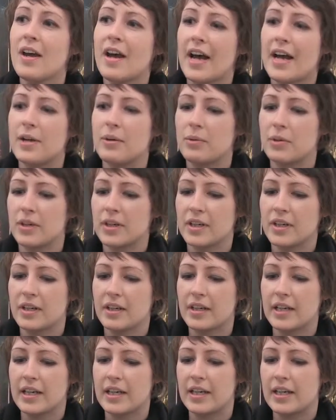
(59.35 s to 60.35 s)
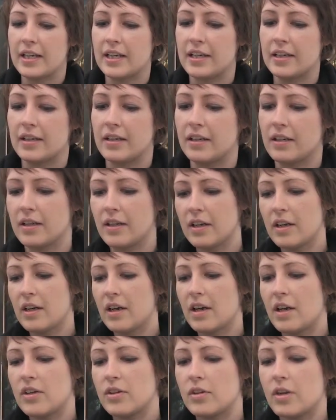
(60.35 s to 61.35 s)
I work in
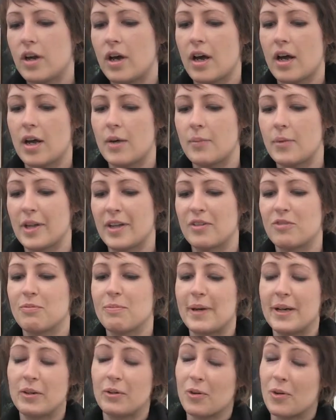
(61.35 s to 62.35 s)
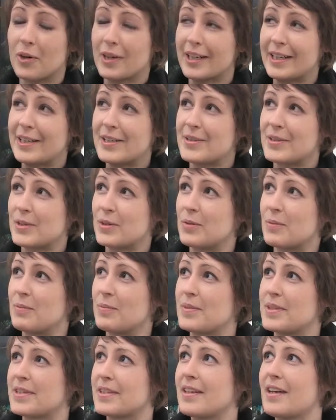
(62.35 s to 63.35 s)
um, a lot of
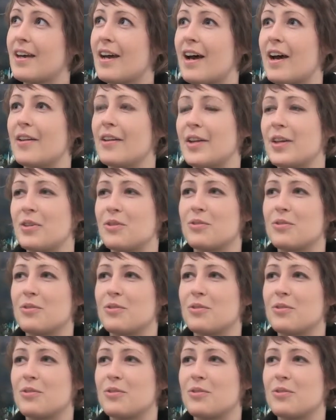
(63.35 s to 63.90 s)
microorganisms, a lot